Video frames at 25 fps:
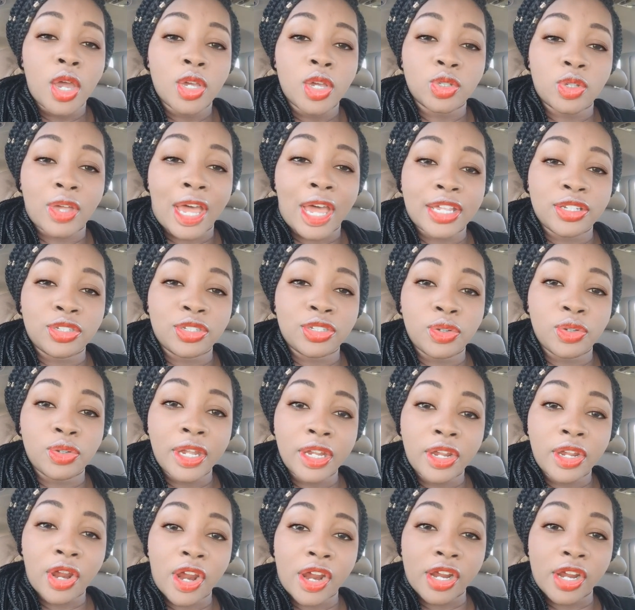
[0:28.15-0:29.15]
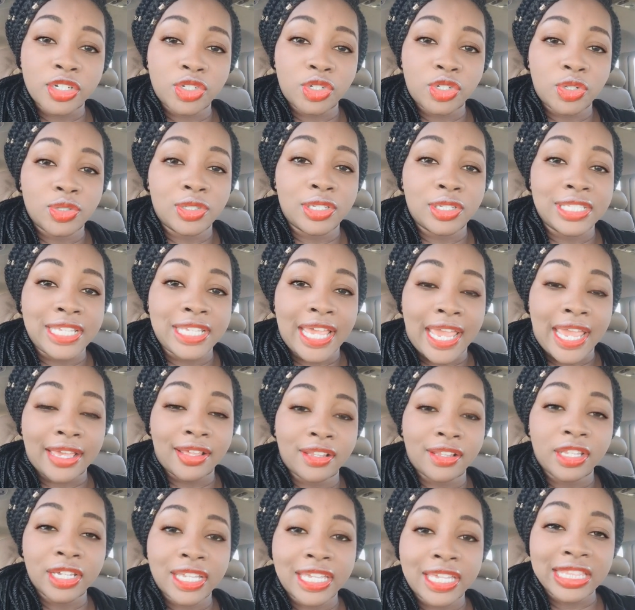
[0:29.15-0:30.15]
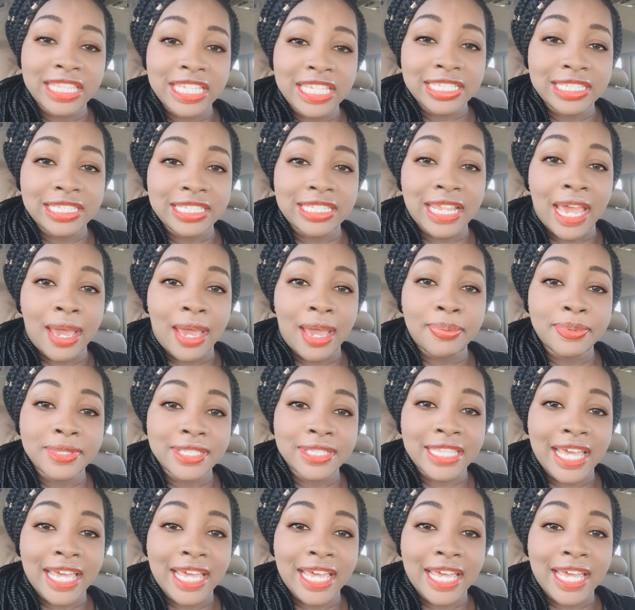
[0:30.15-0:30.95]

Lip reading: So I do encourage you to take a look at these steps